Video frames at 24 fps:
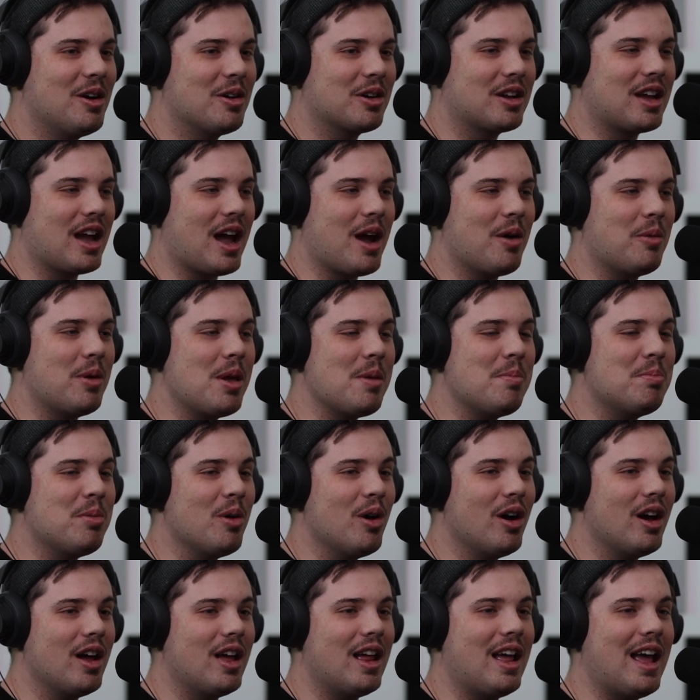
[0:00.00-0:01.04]
Okay, we
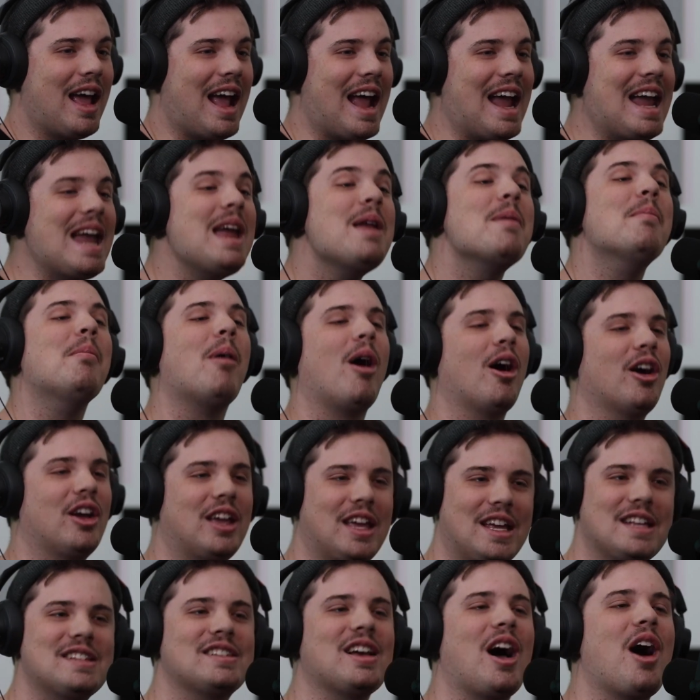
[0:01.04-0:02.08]
put 8
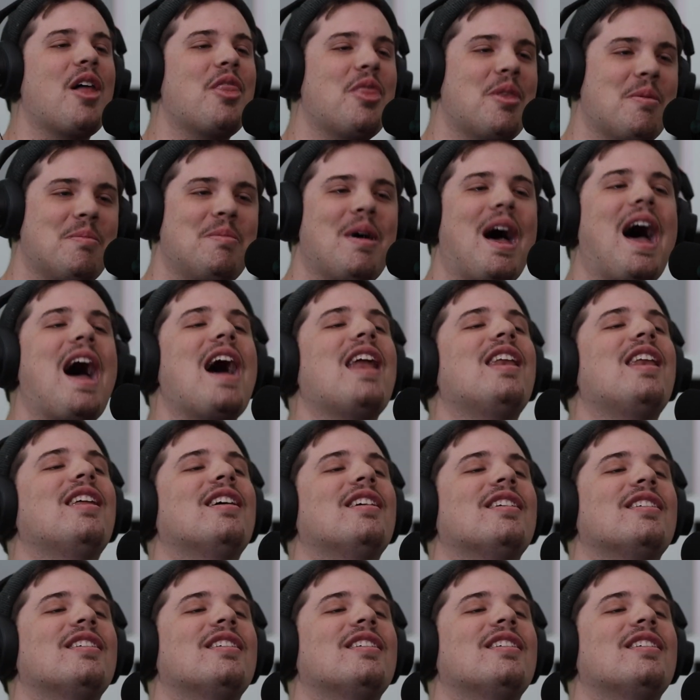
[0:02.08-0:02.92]
monkeys on the bed.